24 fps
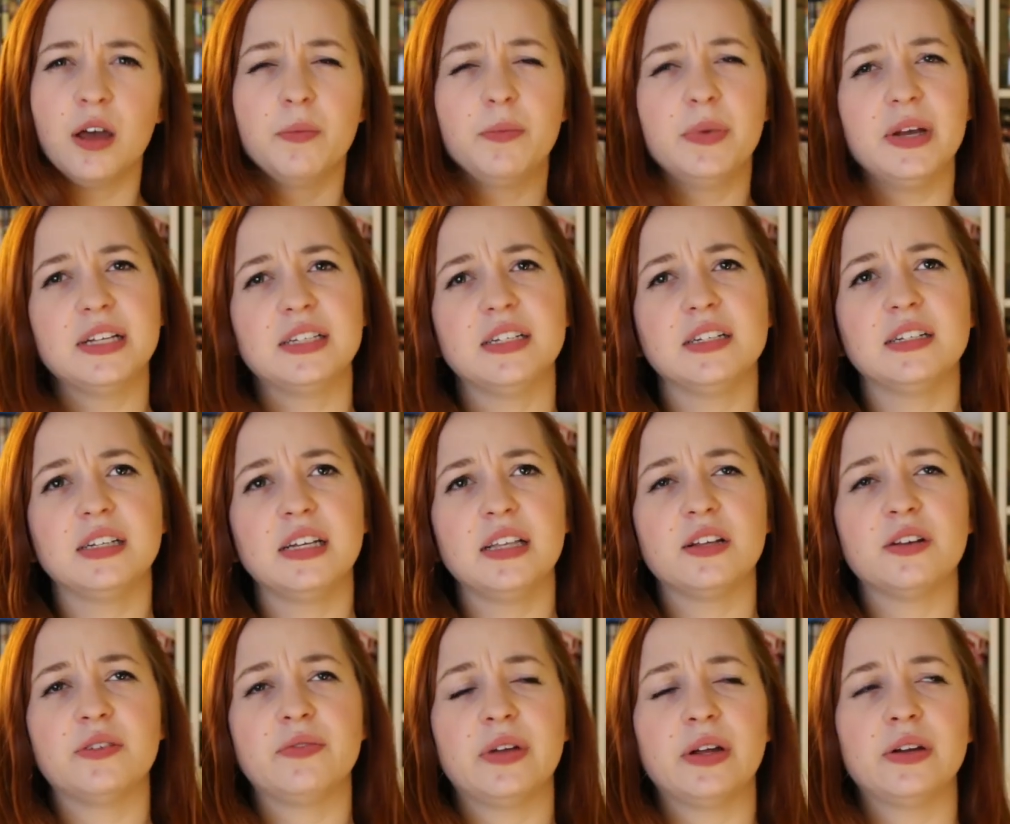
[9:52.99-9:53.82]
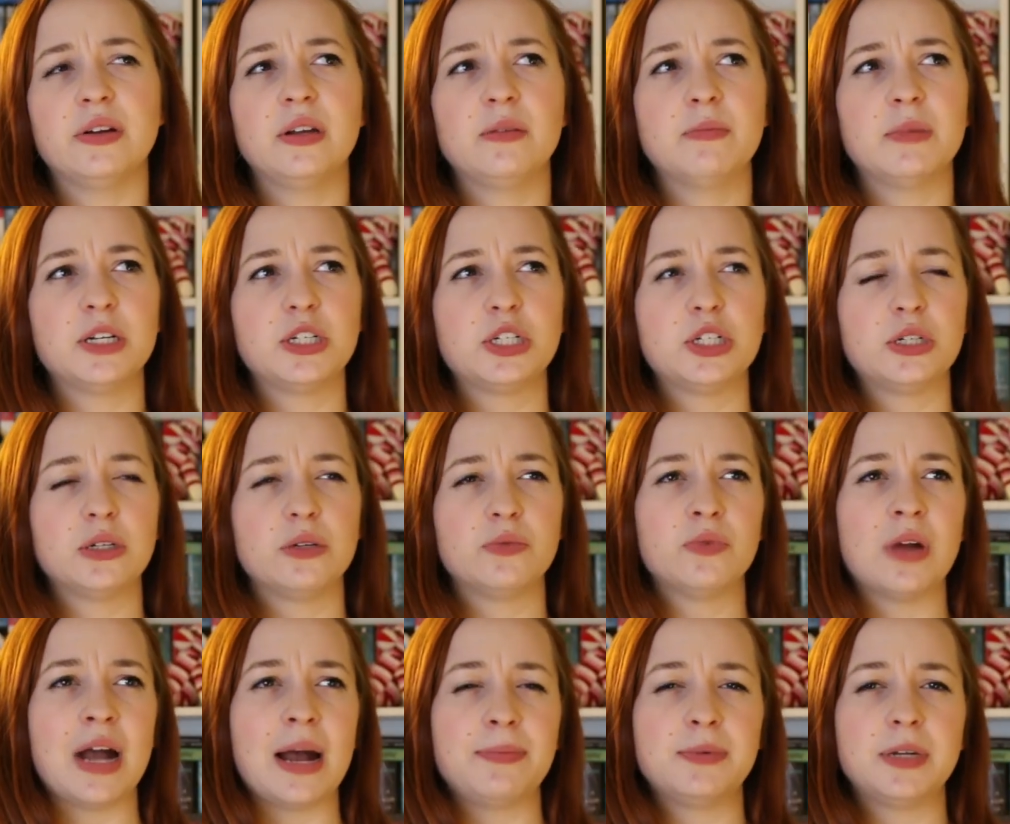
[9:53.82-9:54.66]
Basically, they're very much
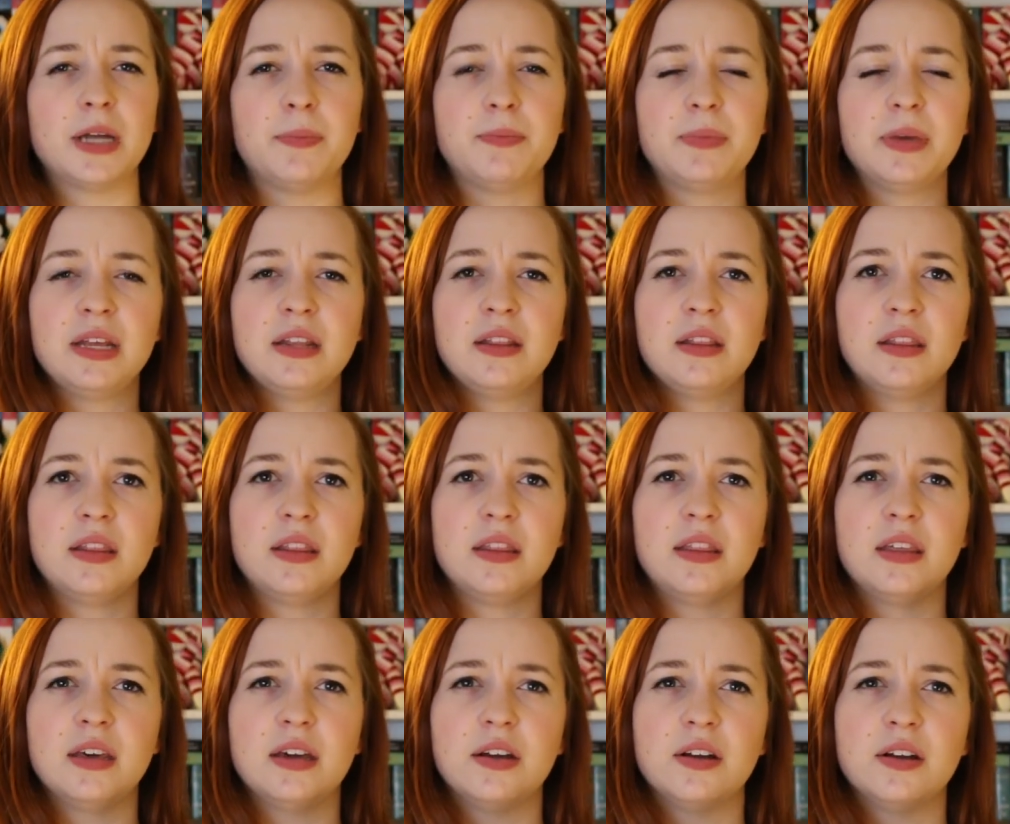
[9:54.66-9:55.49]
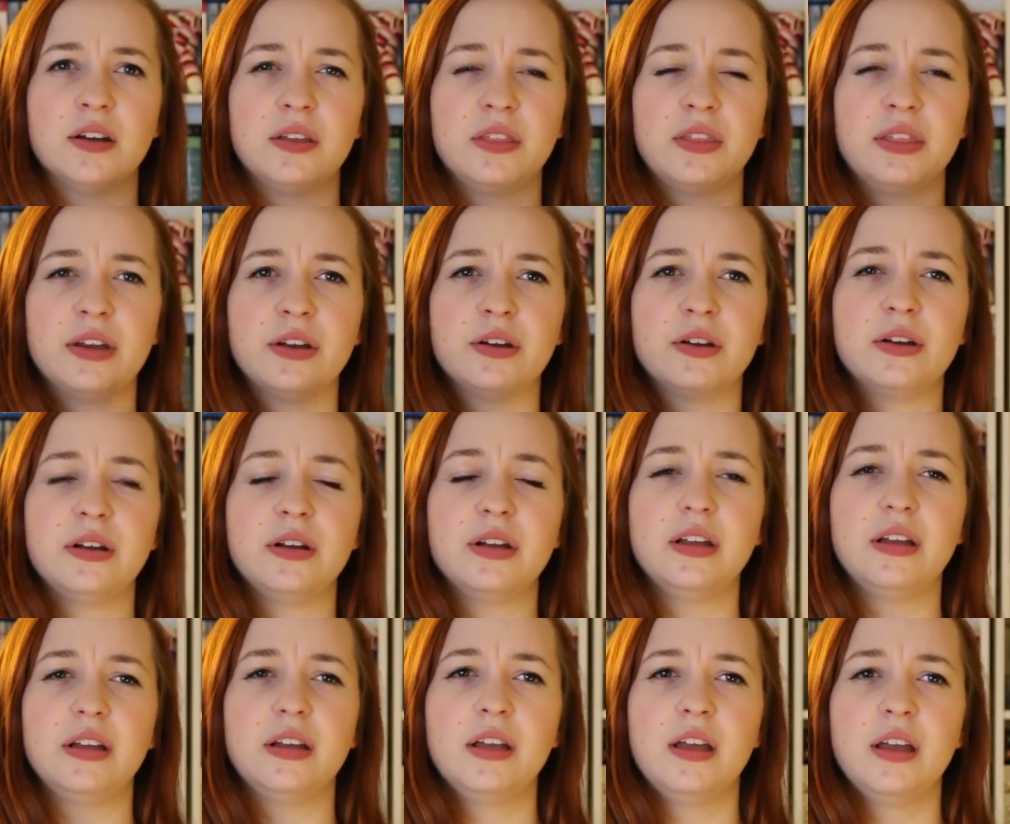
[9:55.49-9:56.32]
wrapped up in their
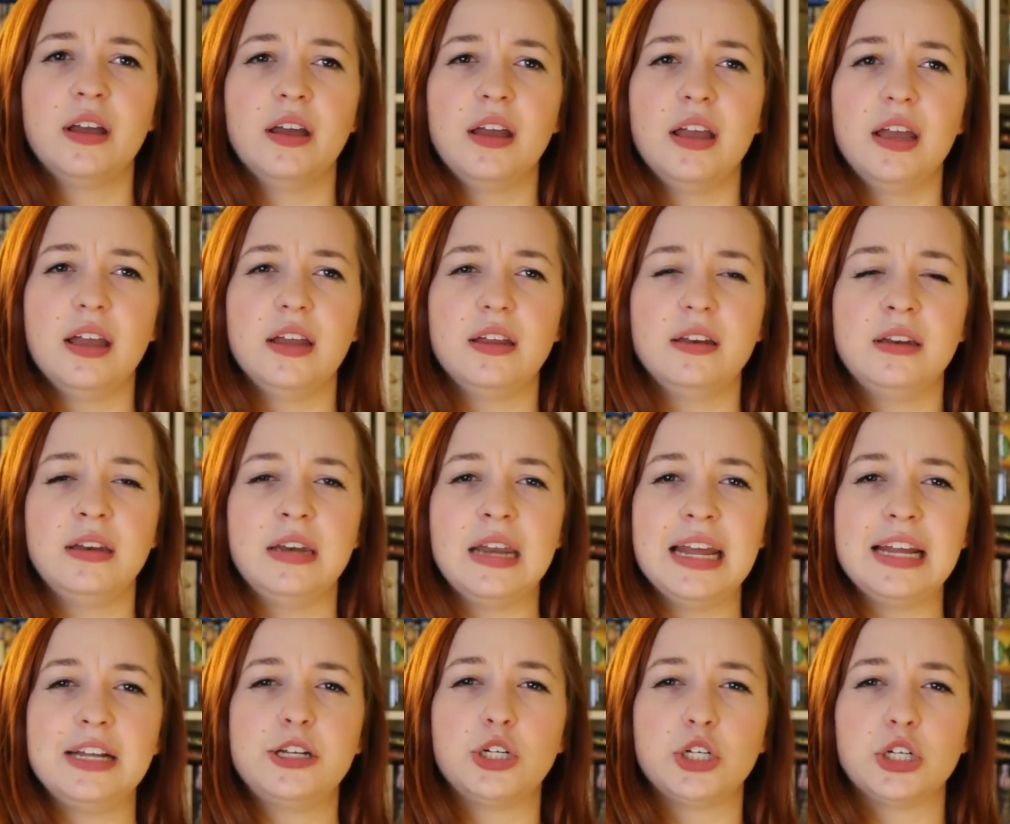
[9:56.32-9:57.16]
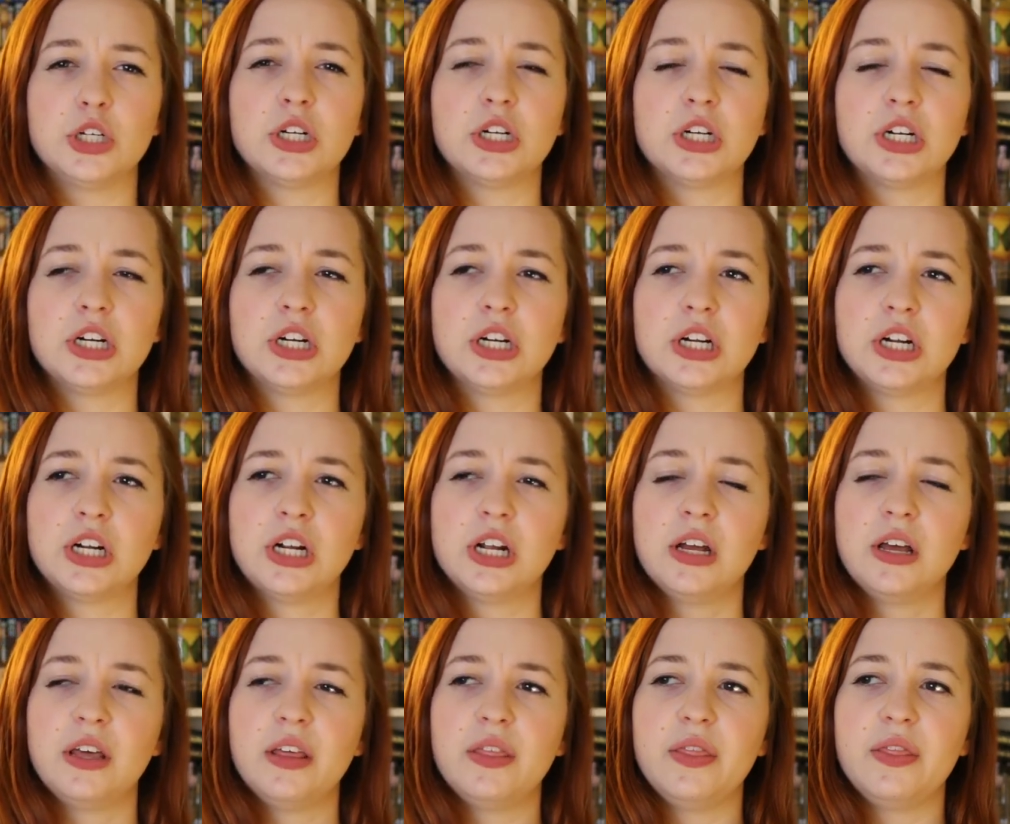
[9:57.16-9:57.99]
nature
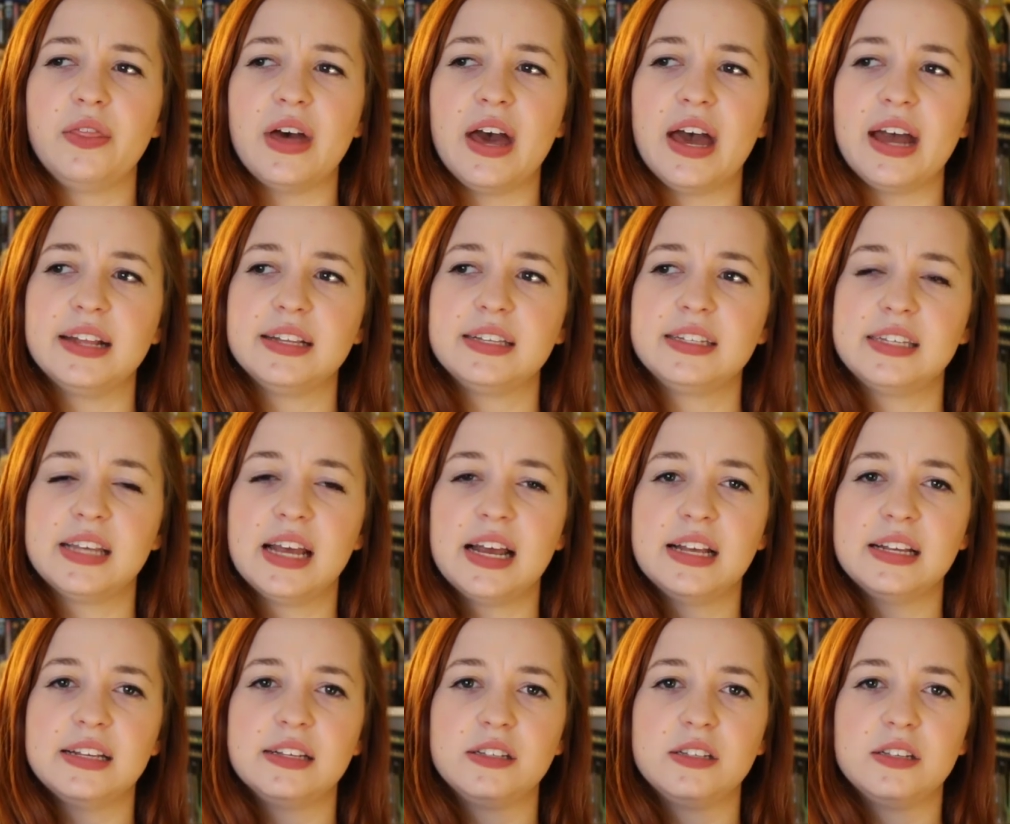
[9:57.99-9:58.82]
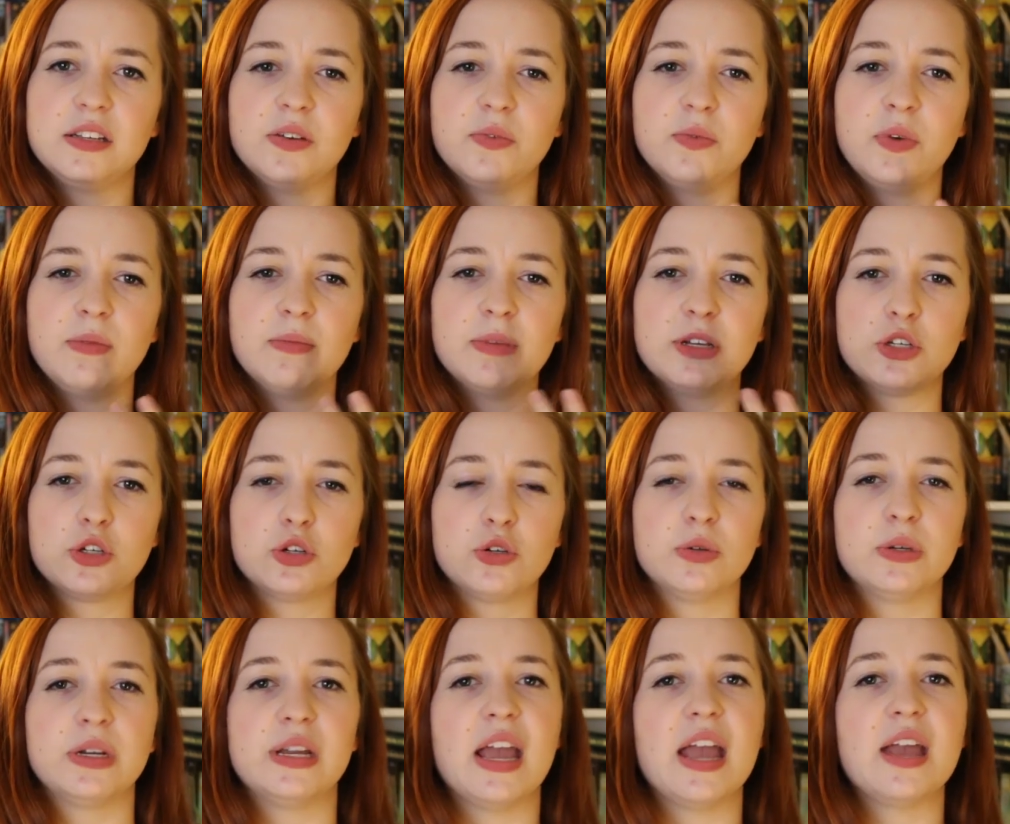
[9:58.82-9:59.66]
that says we must
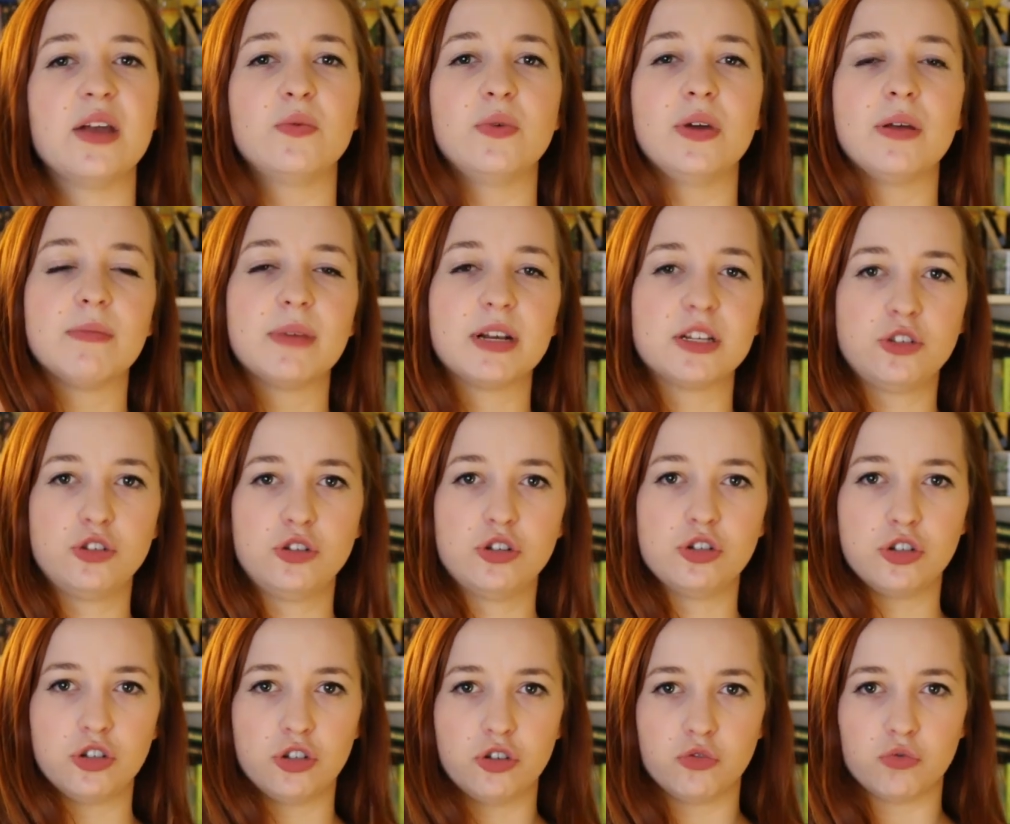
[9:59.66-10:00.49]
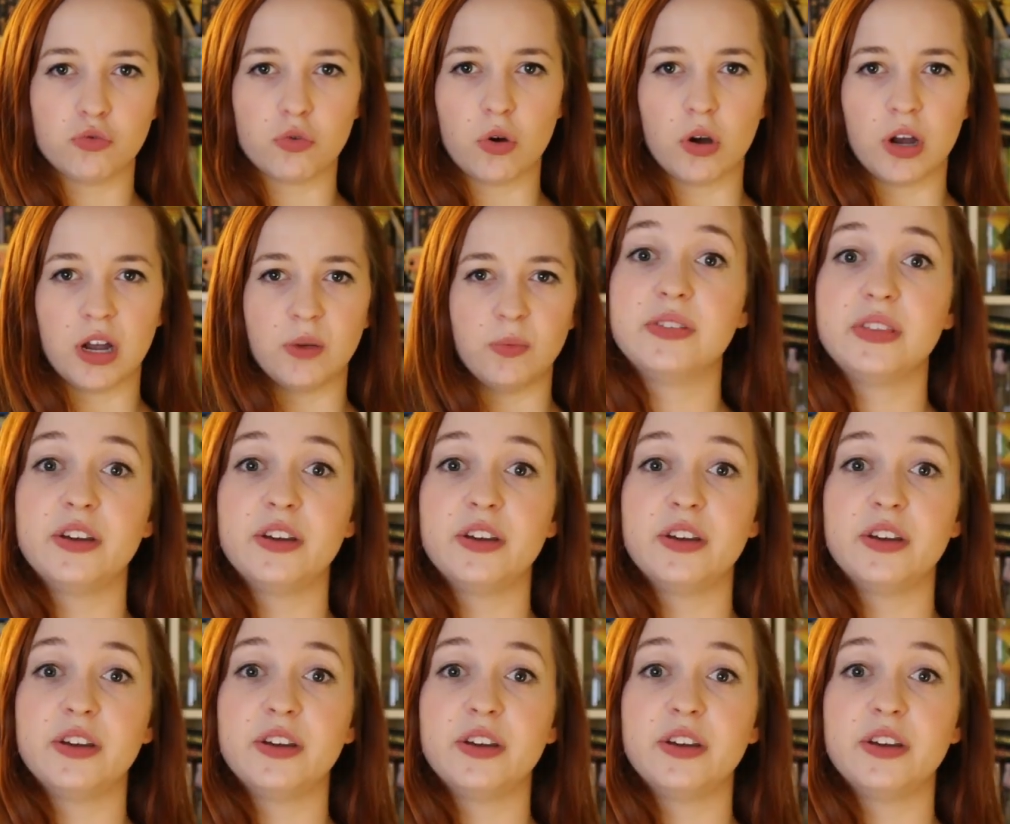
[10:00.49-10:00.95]
create, we must destroy.